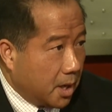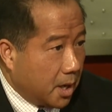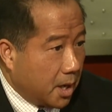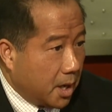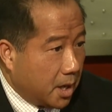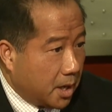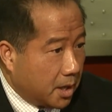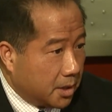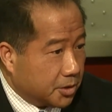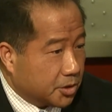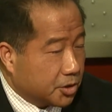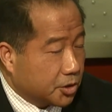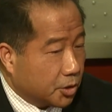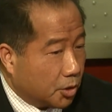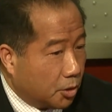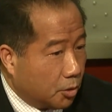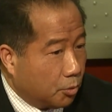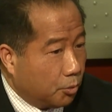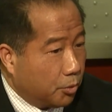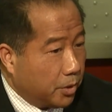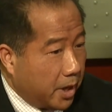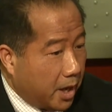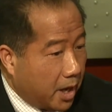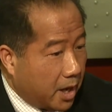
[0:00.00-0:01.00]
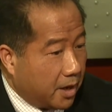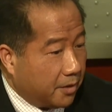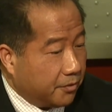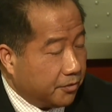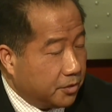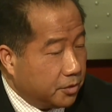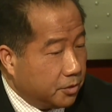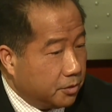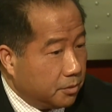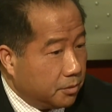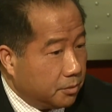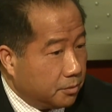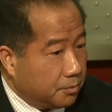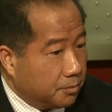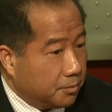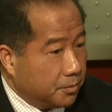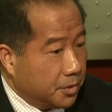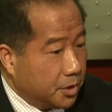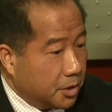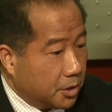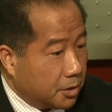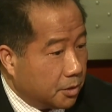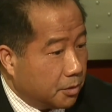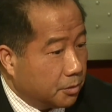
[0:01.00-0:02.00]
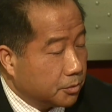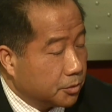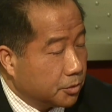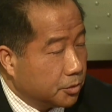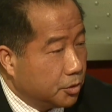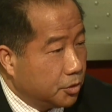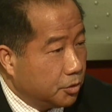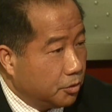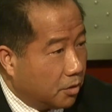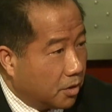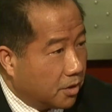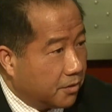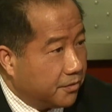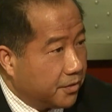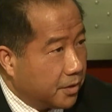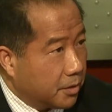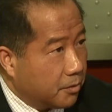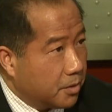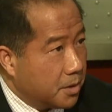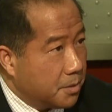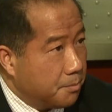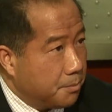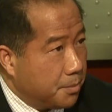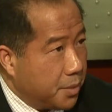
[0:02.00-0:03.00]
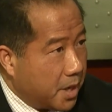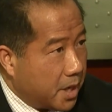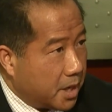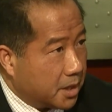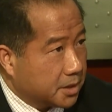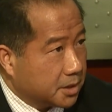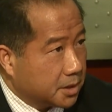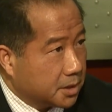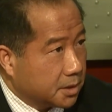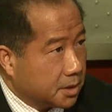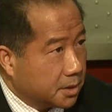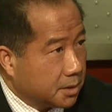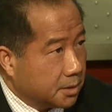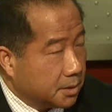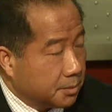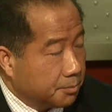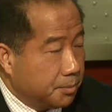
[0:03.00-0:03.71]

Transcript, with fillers: And so we have to, you know, do our very best.